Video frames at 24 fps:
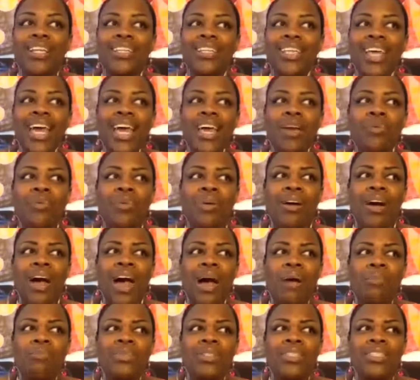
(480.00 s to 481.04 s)
a day where
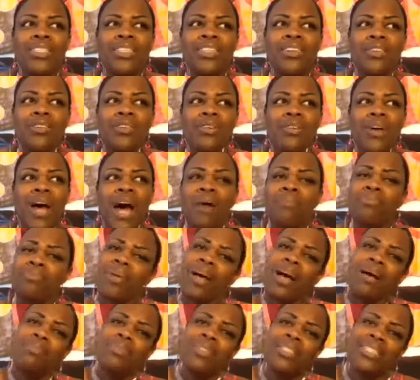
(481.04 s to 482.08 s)
I'm still, I'm,
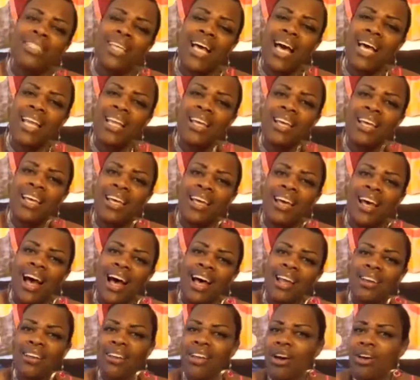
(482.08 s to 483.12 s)
I'm just kind of,
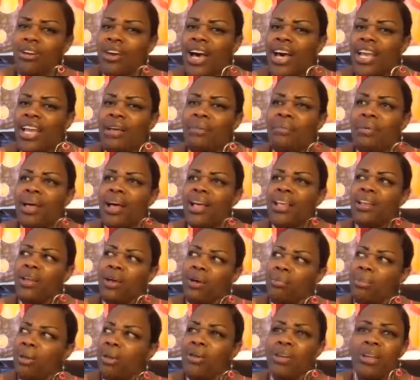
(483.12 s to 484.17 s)
I don't know, kind of a
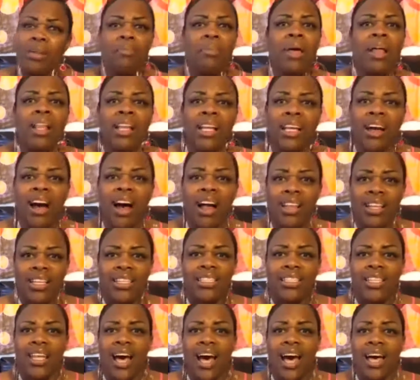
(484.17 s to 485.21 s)
little bit on the melancholy
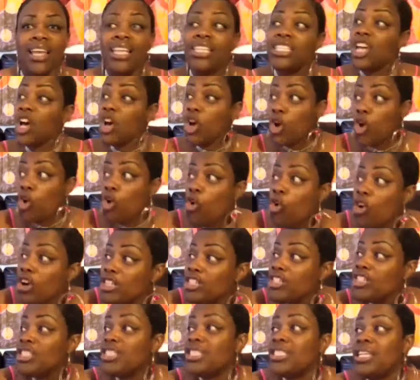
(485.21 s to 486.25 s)
side. It's a
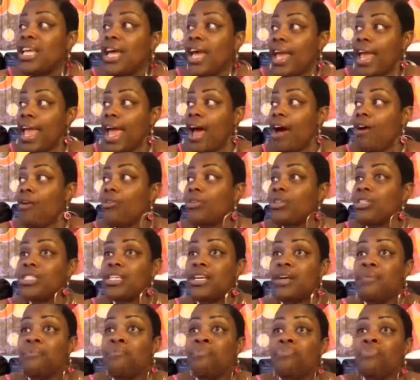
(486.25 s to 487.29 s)
gorgeous day out.
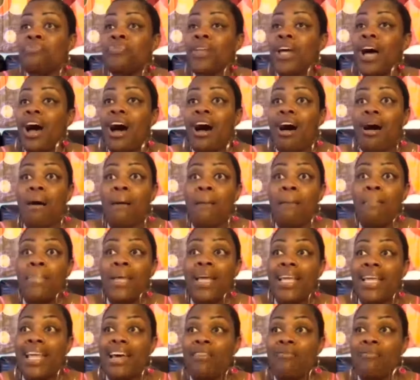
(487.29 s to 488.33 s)
Um,
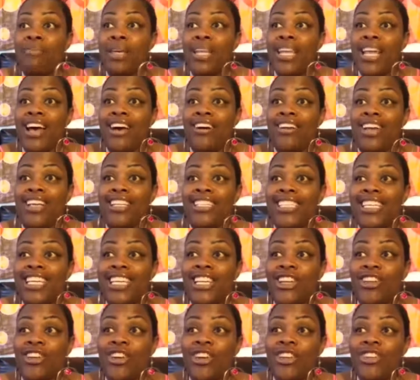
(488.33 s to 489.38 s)
and I've been out, I
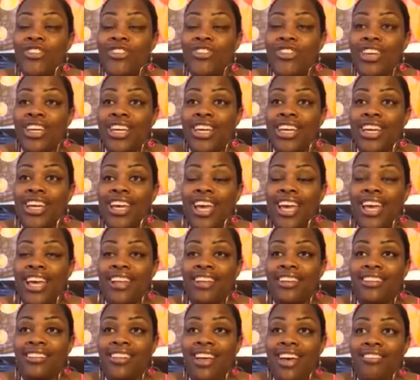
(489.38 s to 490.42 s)
did laundry,
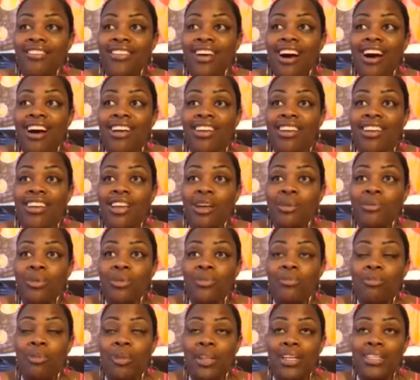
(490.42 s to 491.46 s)
and I've gone a number
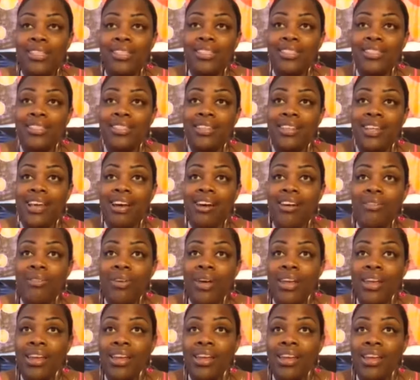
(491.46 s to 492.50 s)
of places today
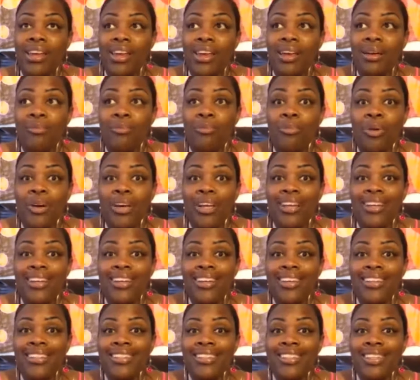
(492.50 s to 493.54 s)
already, but
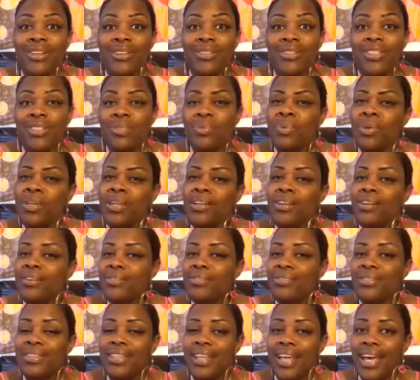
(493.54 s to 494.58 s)
it's still just one of
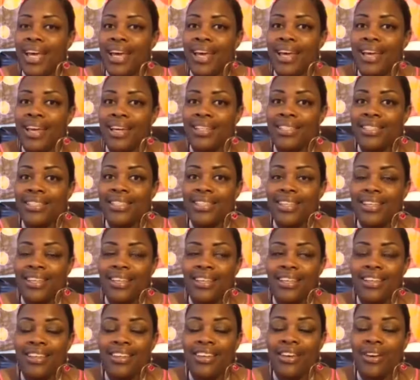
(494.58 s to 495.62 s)
those days.
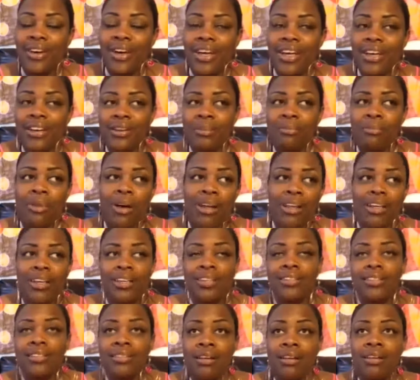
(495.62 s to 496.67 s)
You know, I hear the
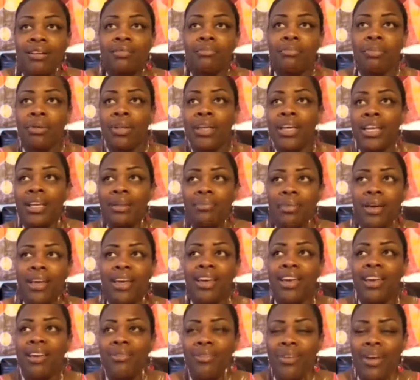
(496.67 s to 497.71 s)
Monica song playing in my
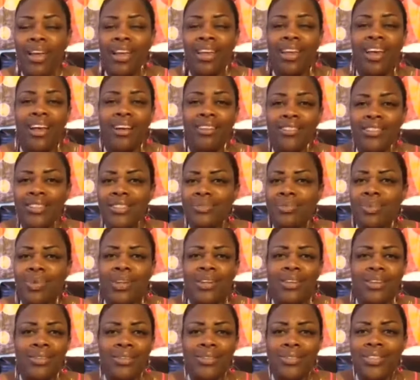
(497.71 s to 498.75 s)
head right now, just
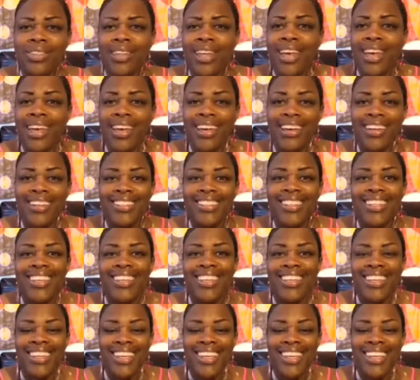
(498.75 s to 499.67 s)
one of those days.